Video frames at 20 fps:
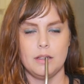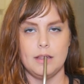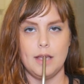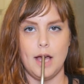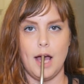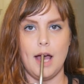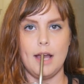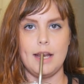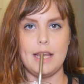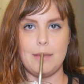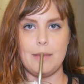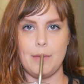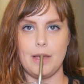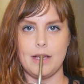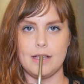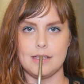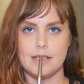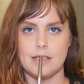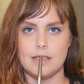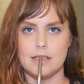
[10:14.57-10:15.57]
the honey
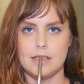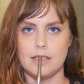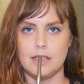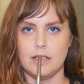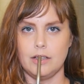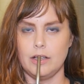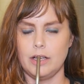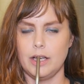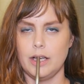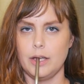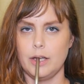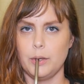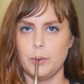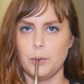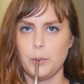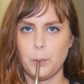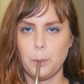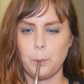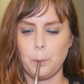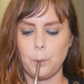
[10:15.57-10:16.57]
makes it still good.